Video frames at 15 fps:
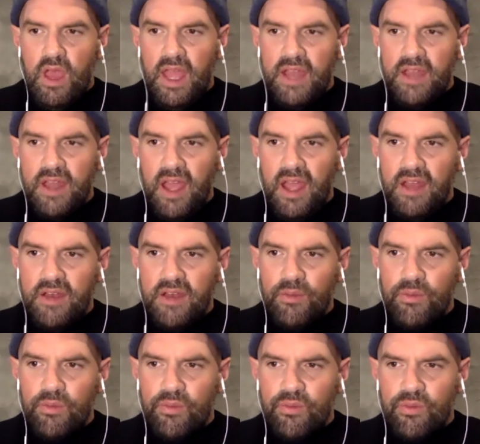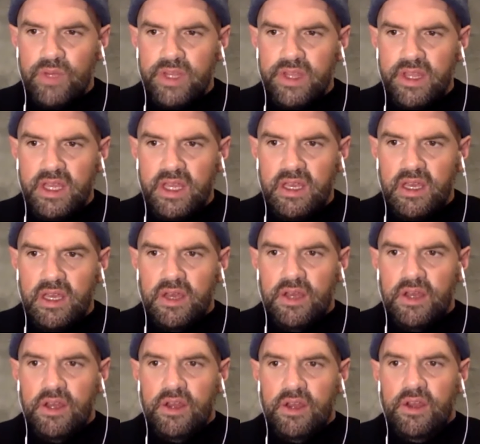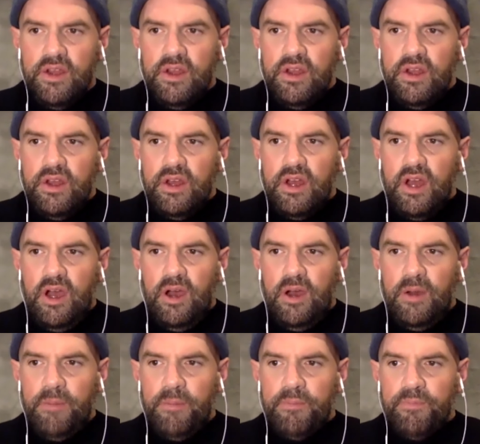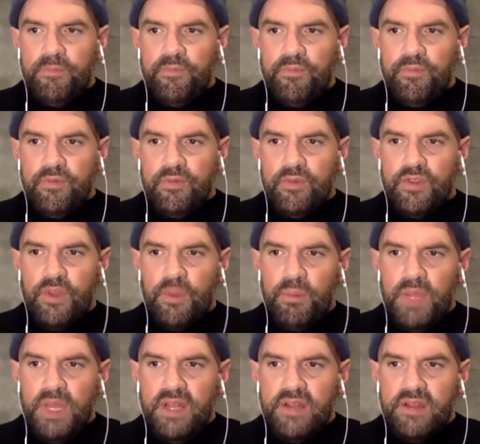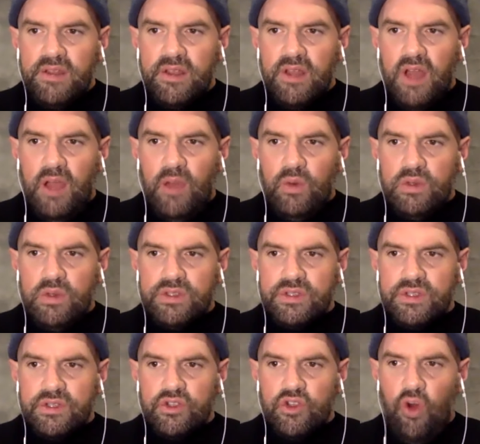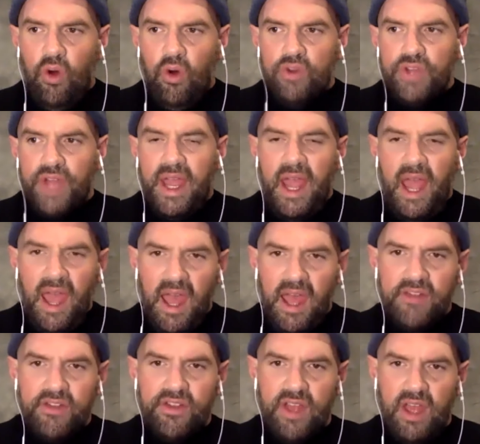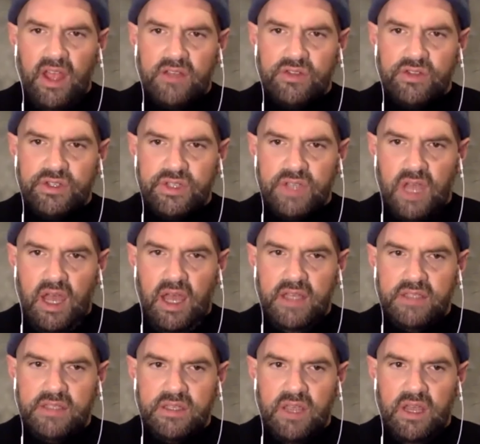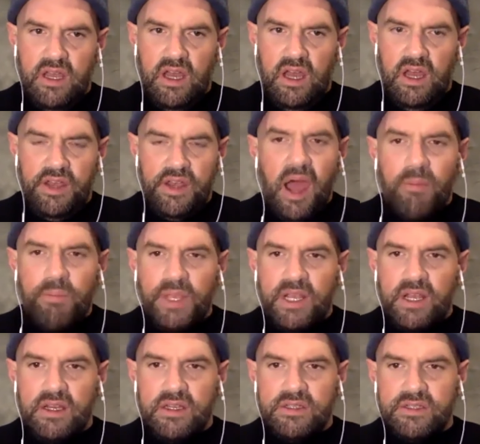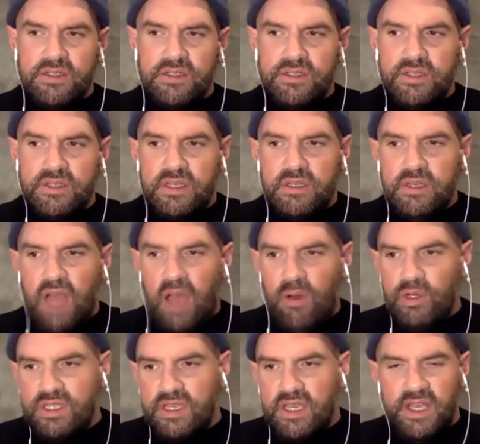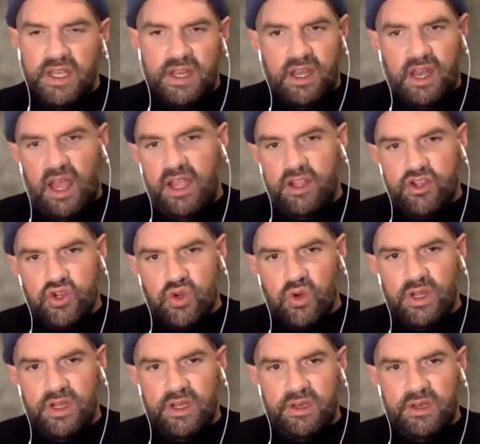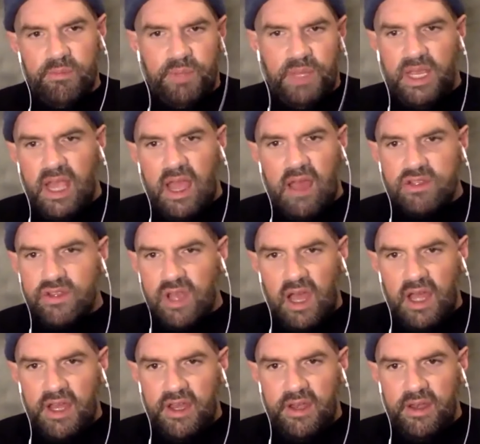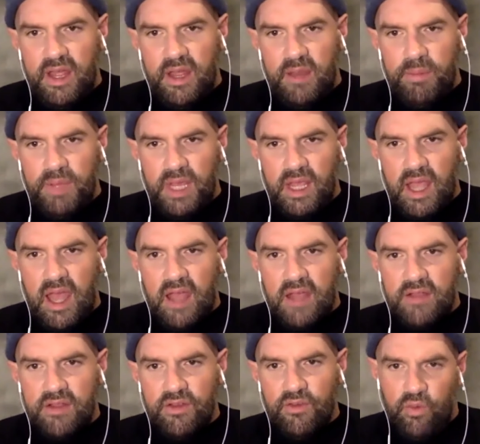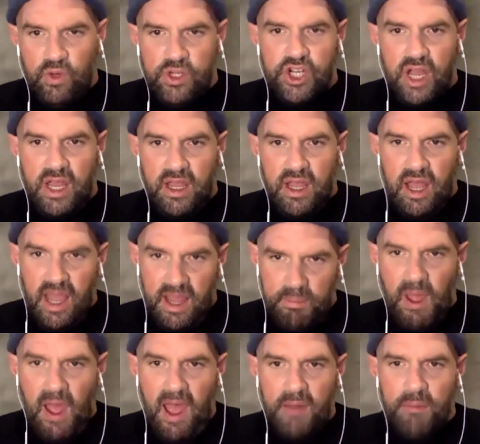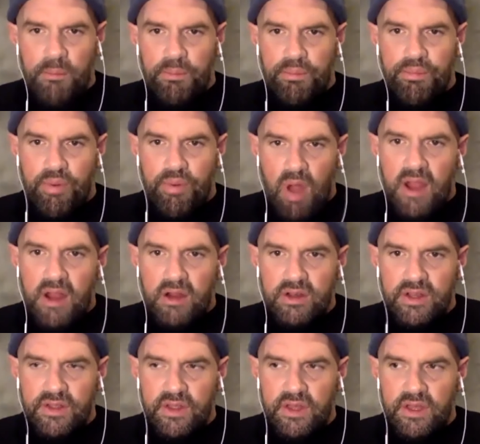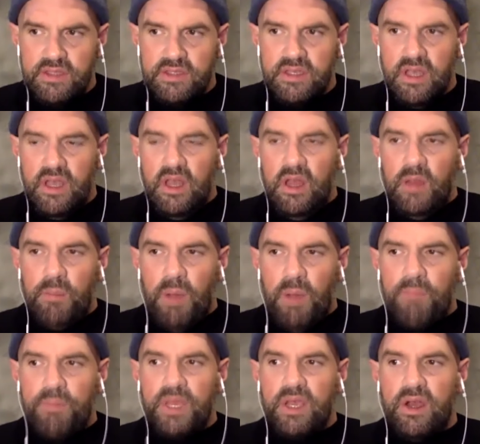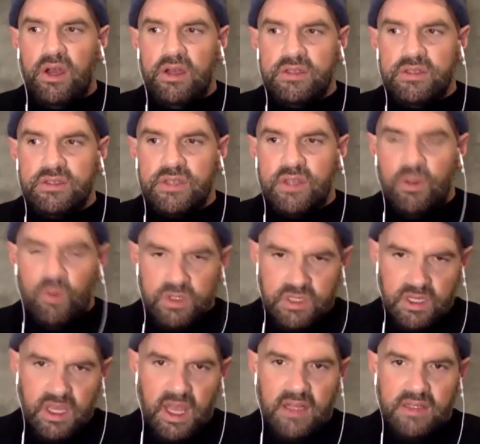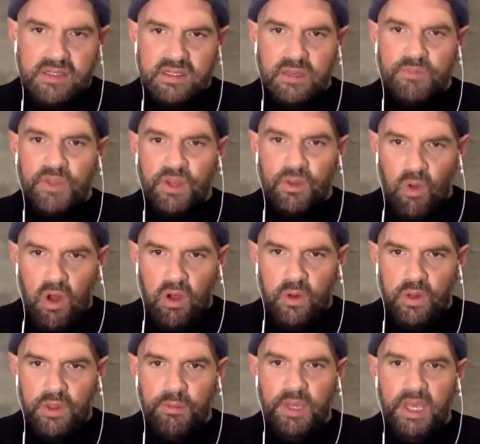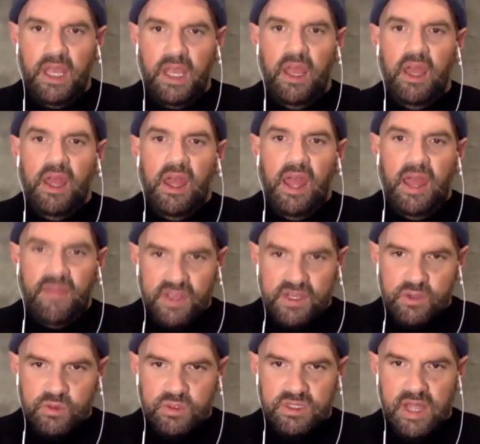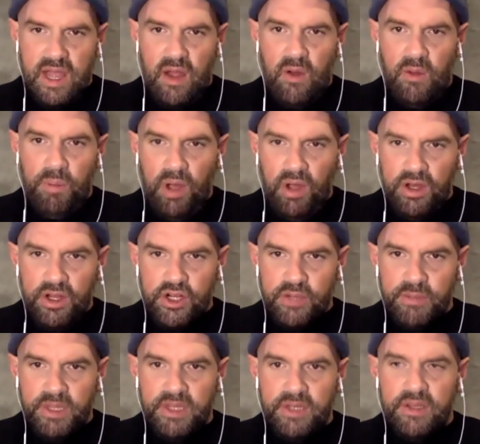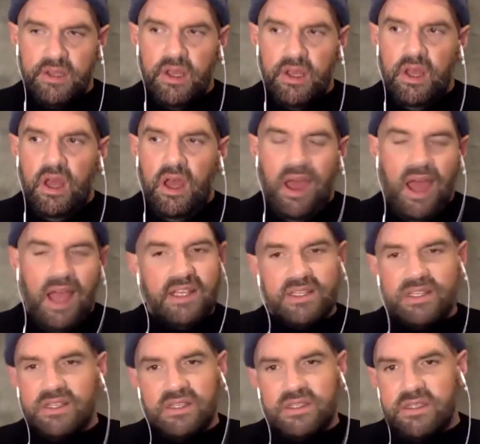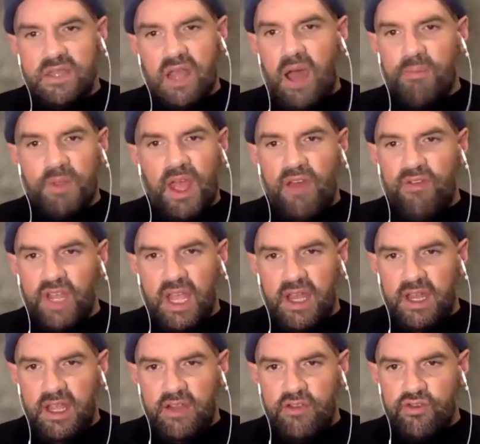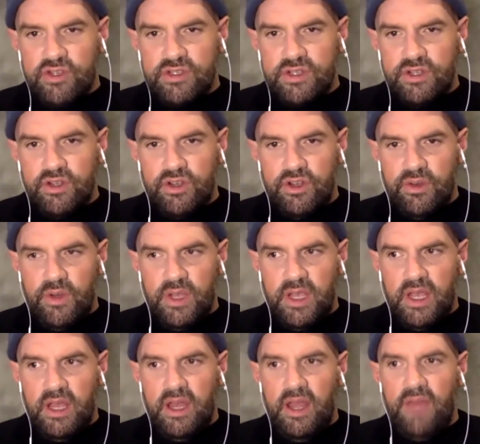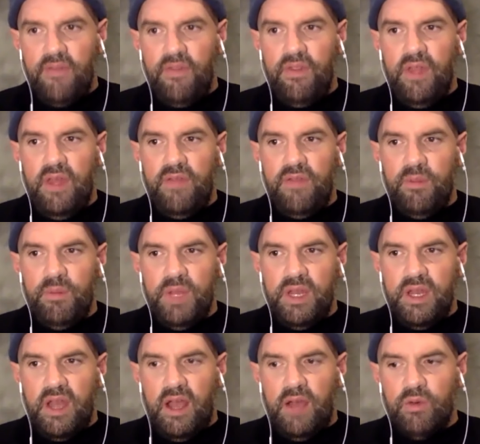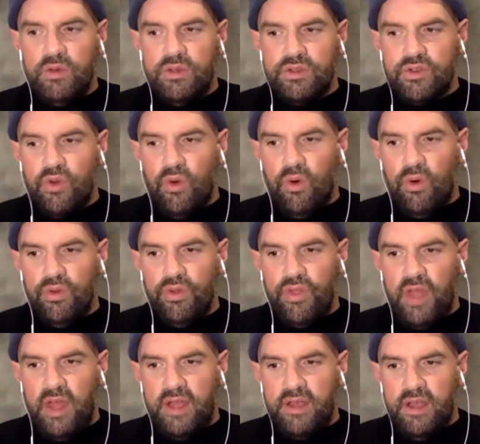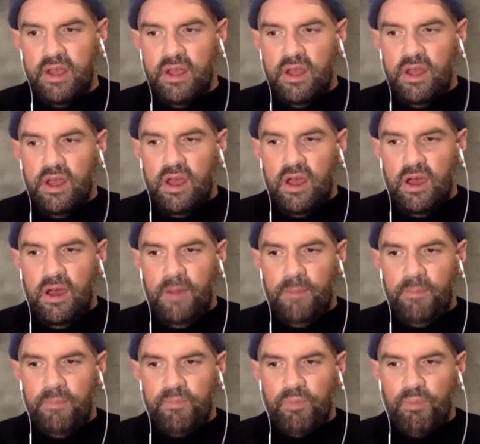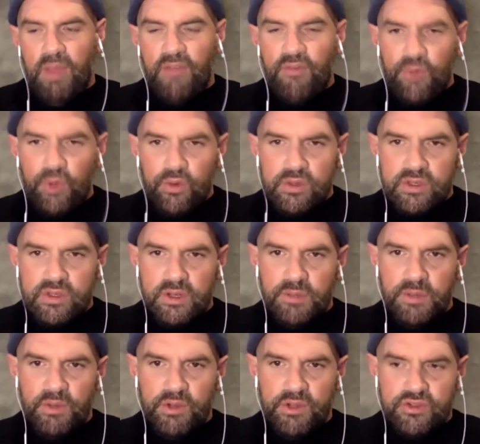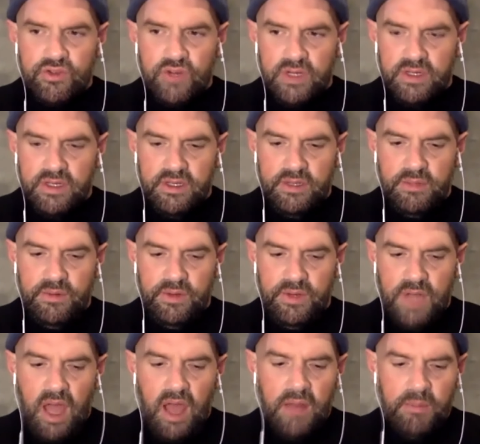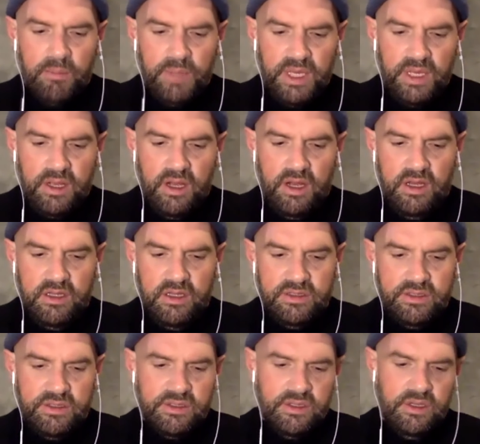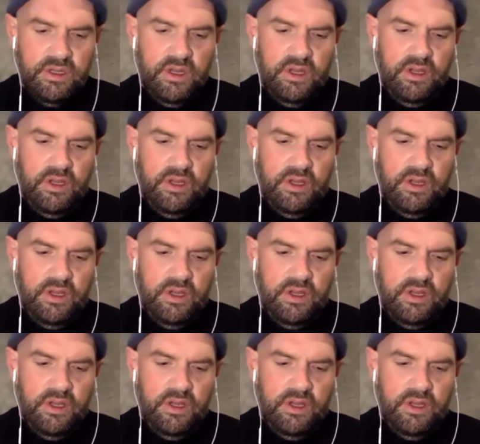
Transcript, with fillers: and and really um, the minute I was told I had to exercise, uh, not because I was a kid and I enjoyed being outside and, and being active, which I, I had prior to this, but because there was again something wrong with me and this was now a punishment, I stopped having any interest in doing it. And, and the minute I was told that um, my food was going to be restricted, not because,